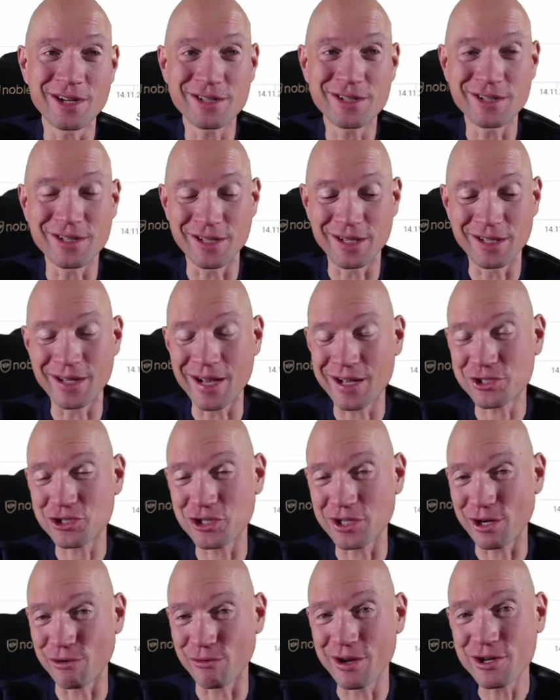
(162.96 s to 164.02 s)
the next
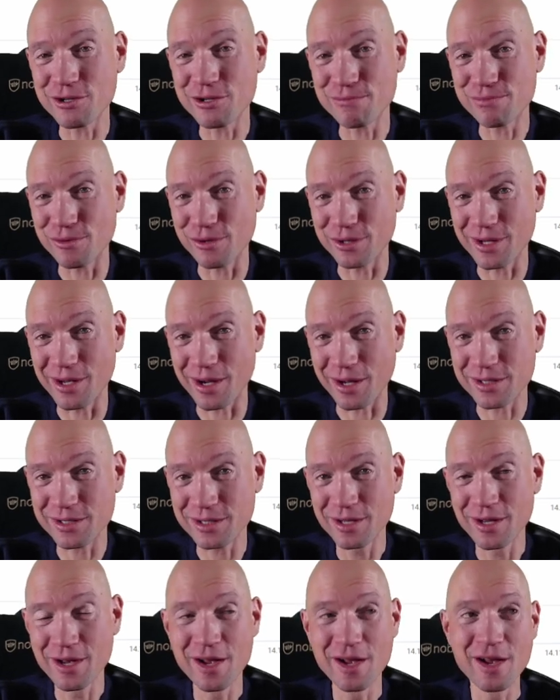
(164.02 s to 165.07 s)
generation products
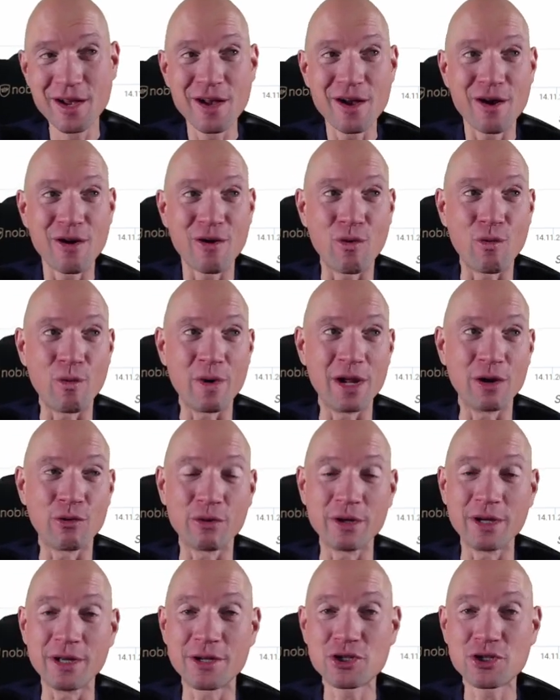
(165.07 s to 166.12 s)
will
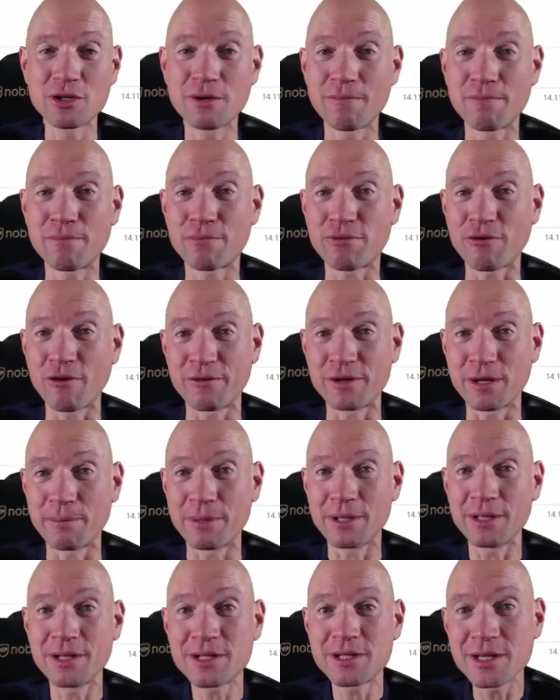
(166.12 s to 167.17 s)
reach
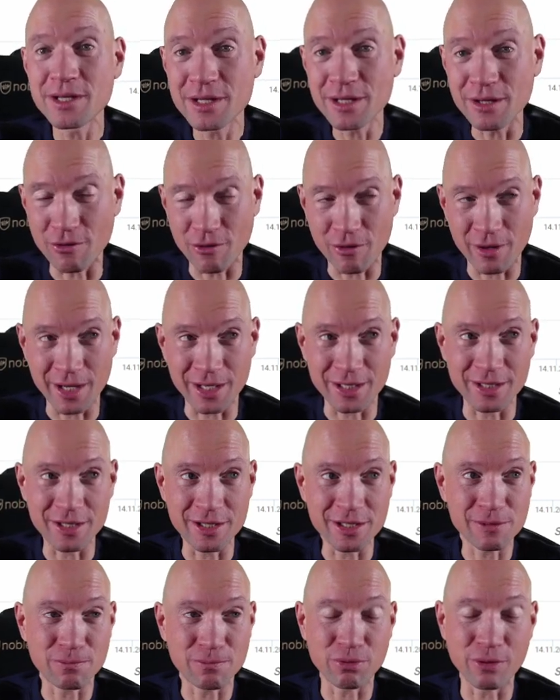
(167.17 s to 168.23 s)
profitability or at
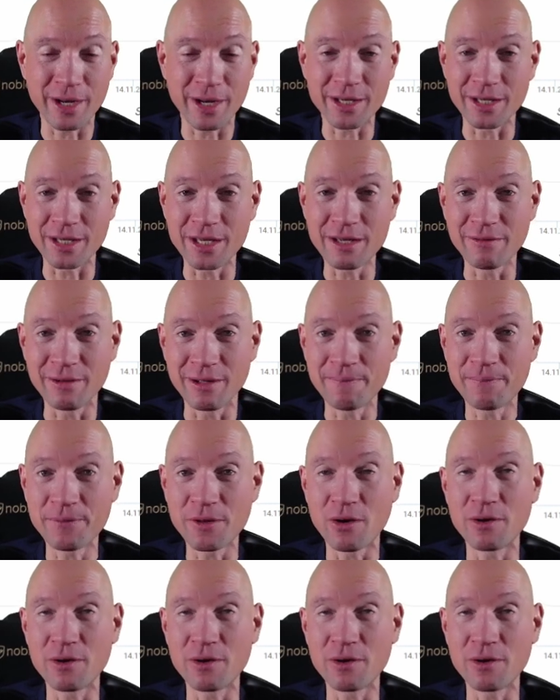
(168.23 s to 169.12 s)
least break even